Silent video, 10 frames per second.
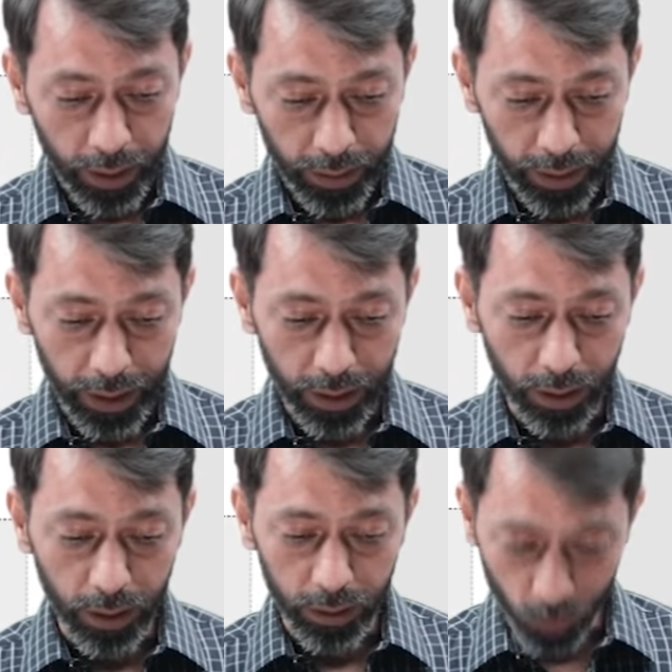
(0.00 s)
Then
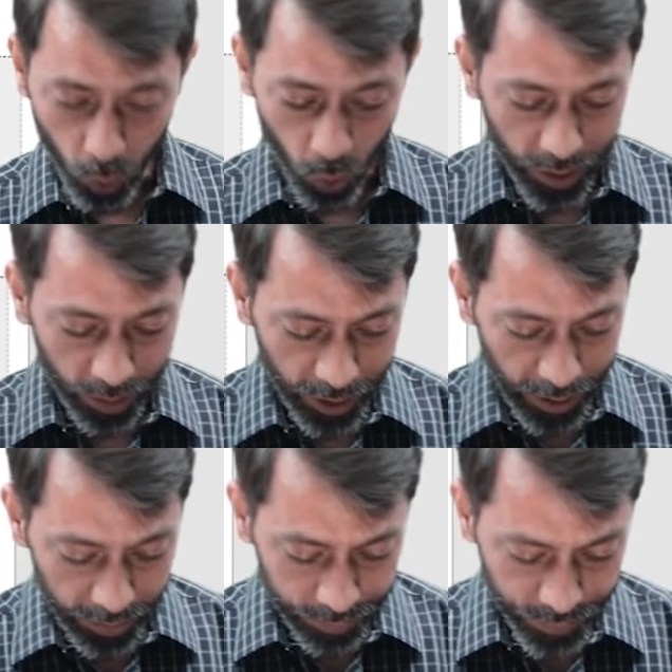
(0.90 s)
the board name
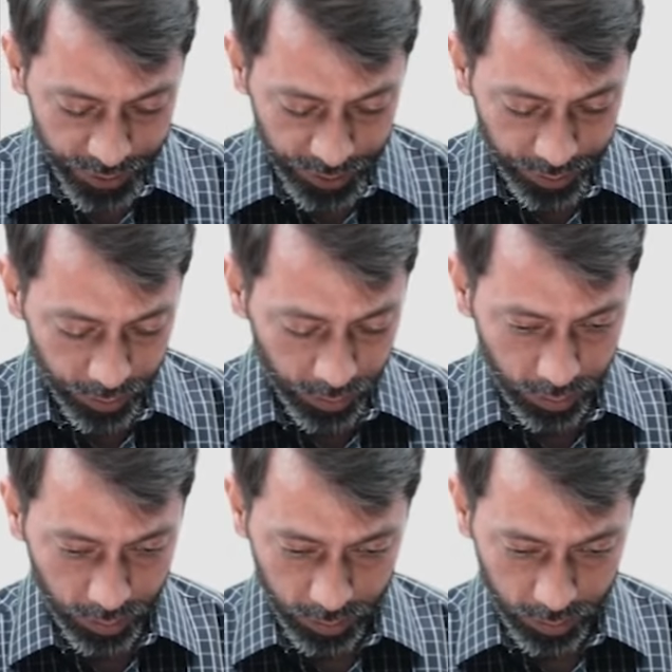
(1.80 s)
again, Central